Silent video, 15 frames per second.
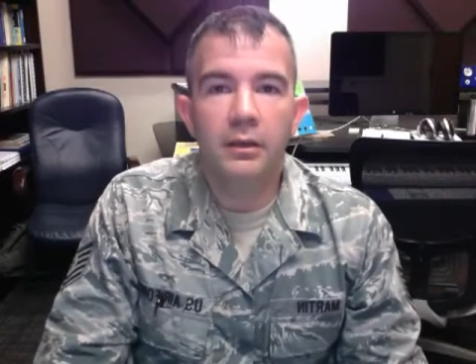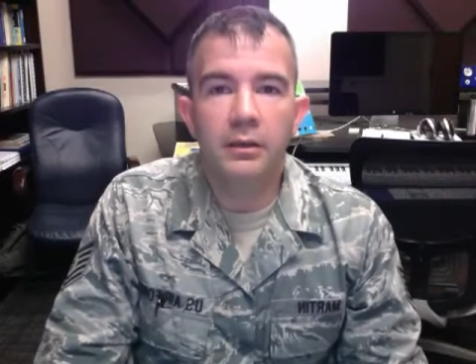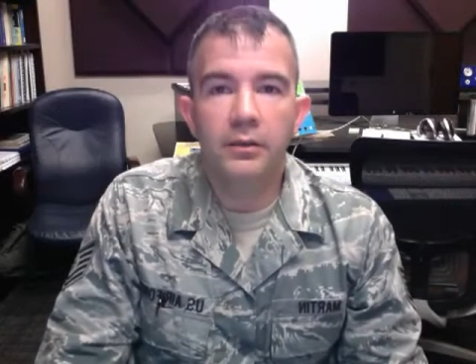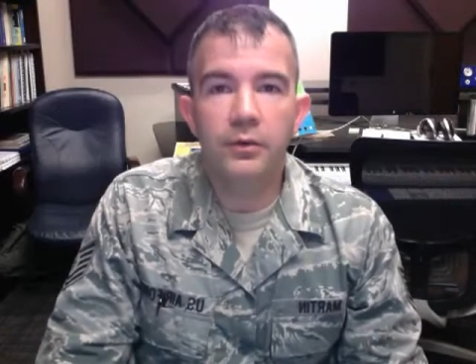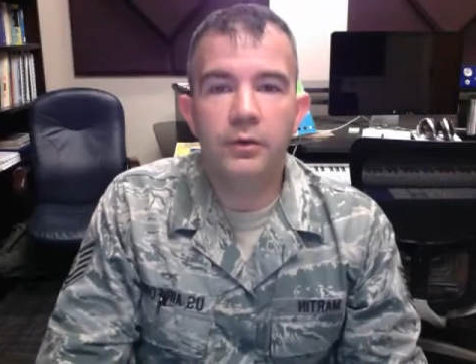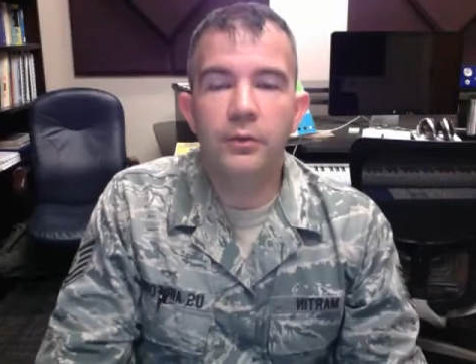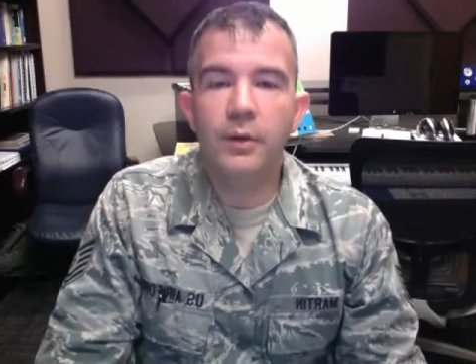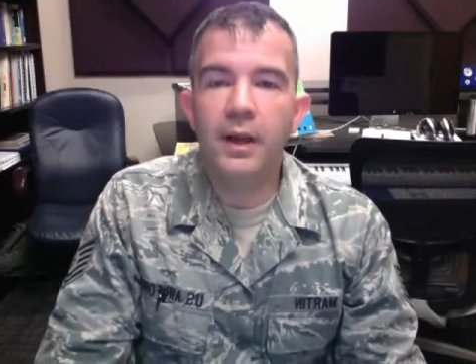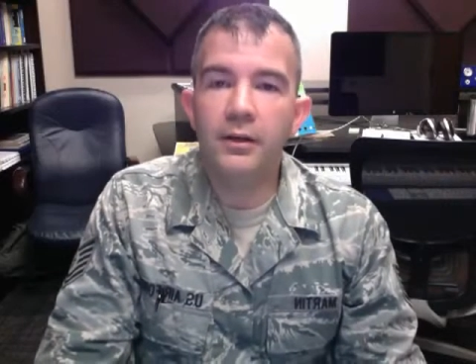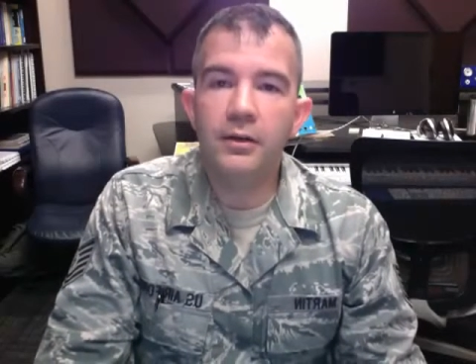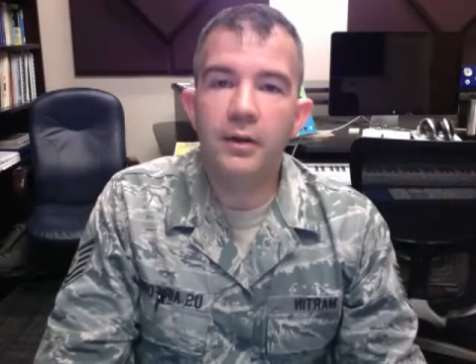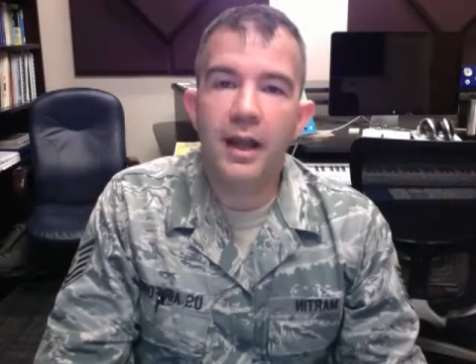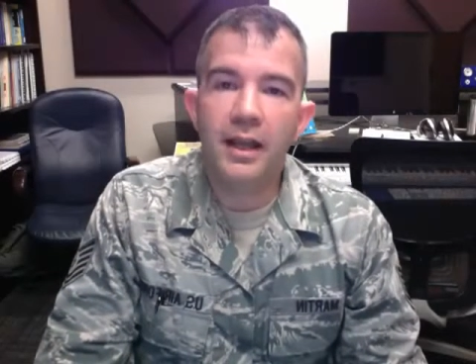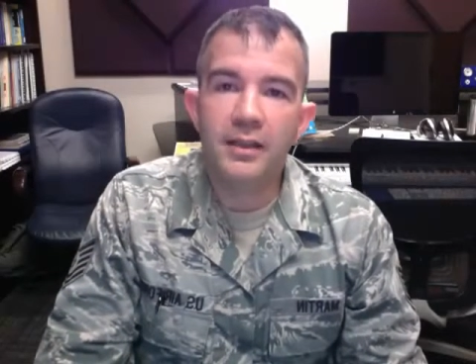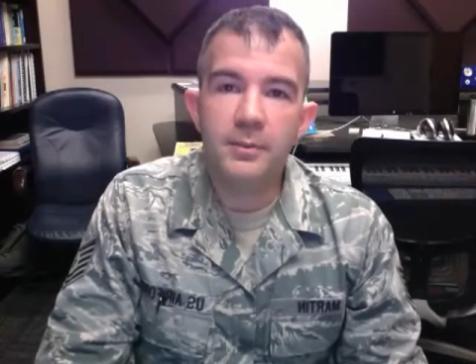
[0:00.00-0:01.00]
Your
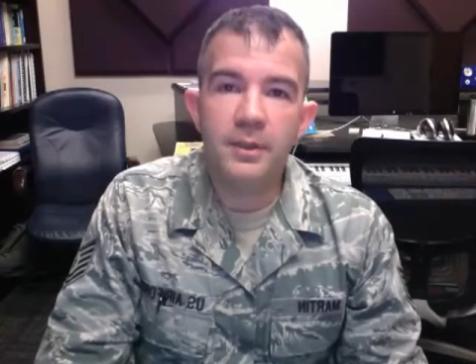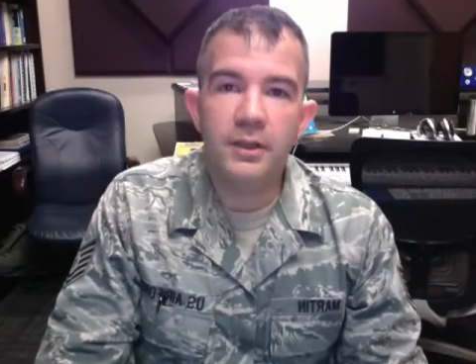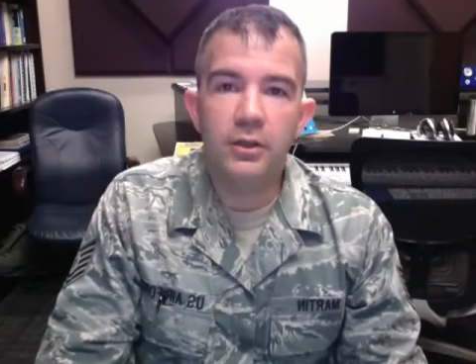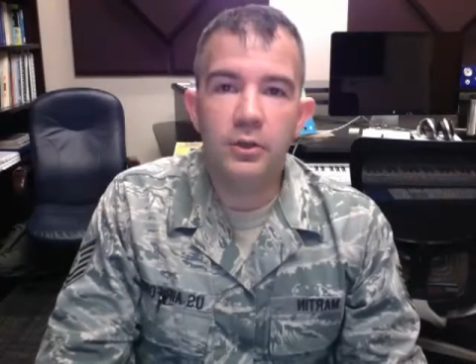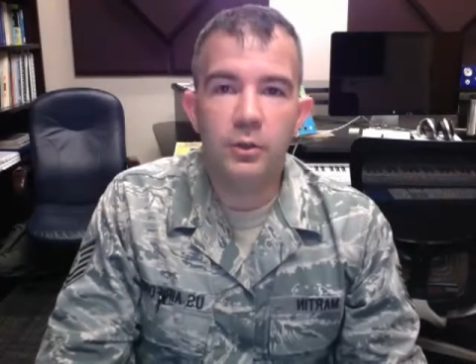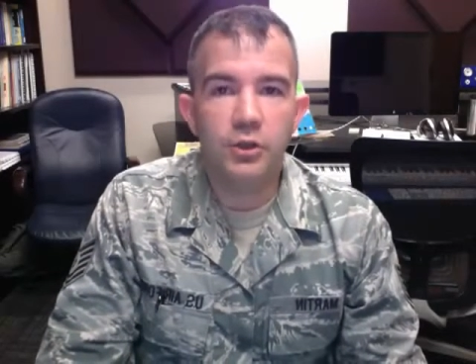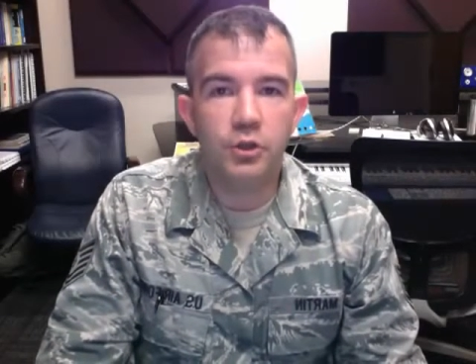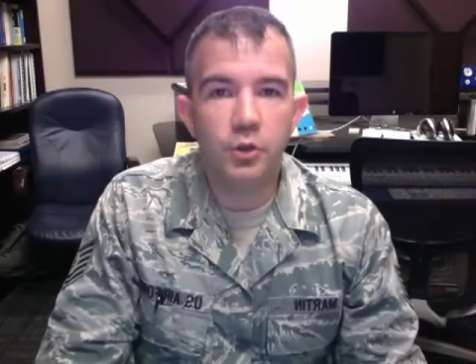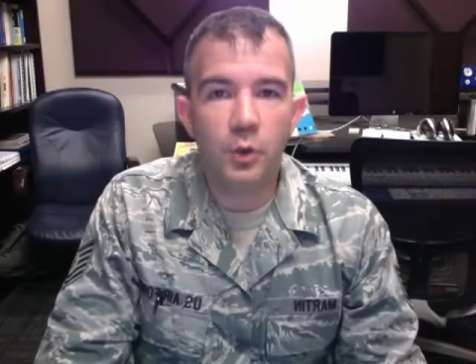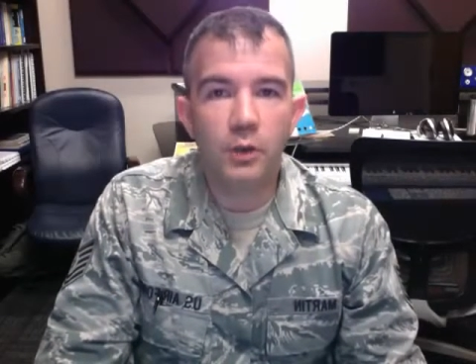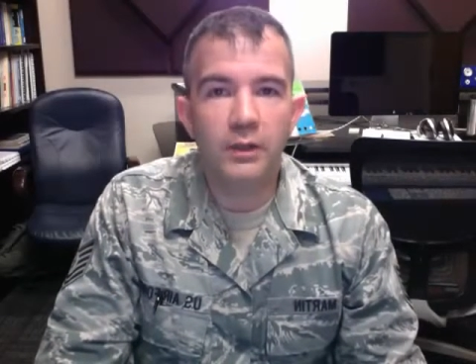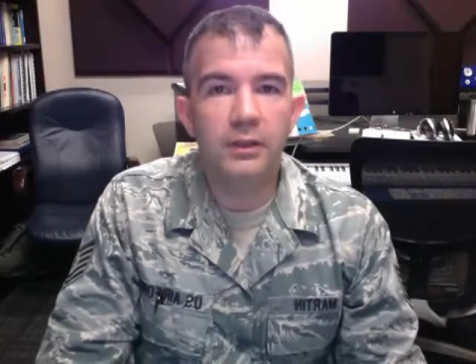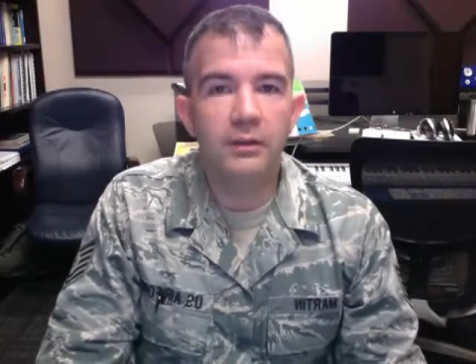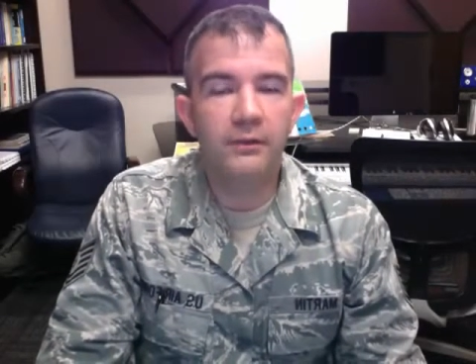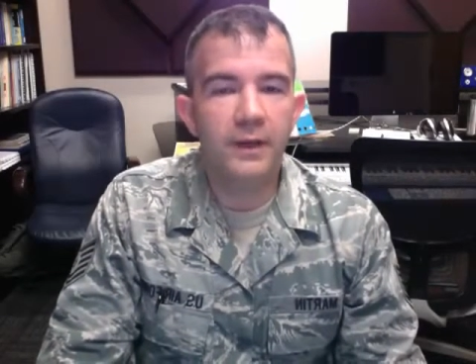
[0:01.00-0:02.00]
director asked me to do a short
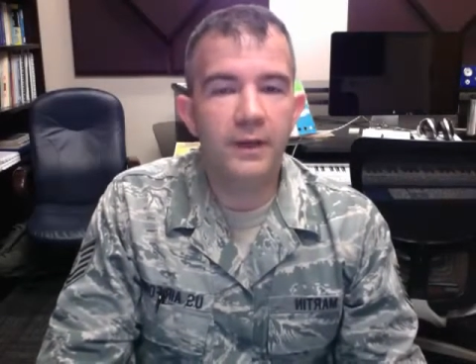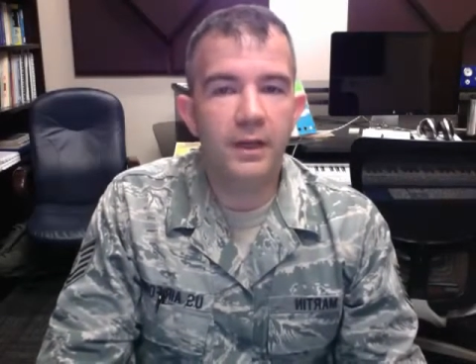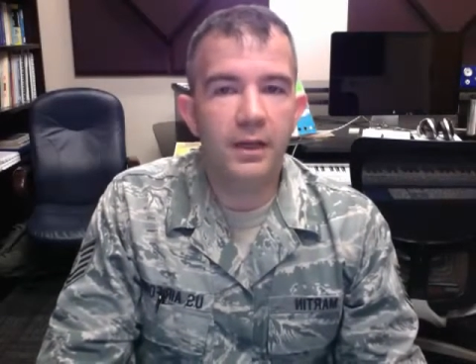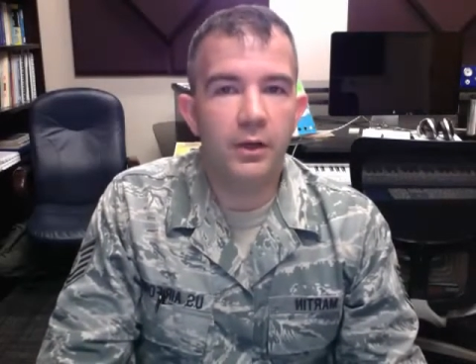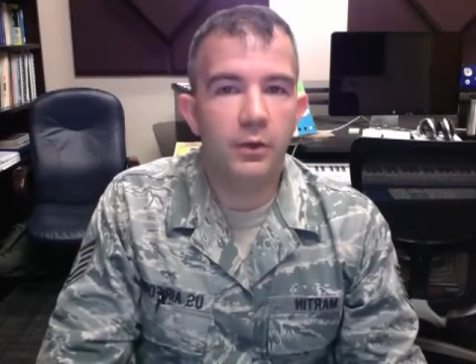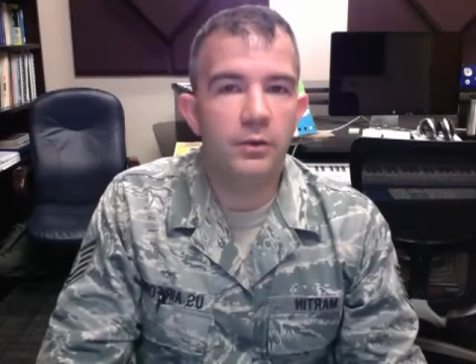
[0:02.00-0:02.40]
little video